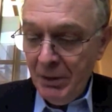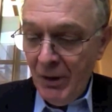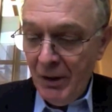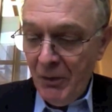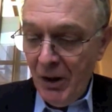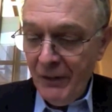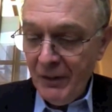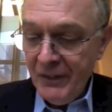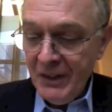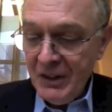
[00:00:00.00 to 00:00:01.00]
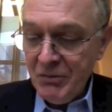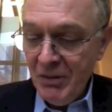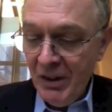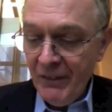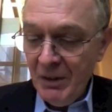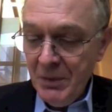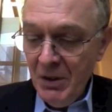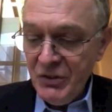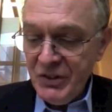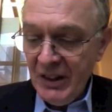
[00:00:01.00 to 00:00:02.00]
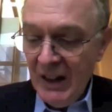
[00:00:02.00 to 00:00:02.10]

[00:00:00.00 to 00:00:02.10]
rather think it's rather amusing.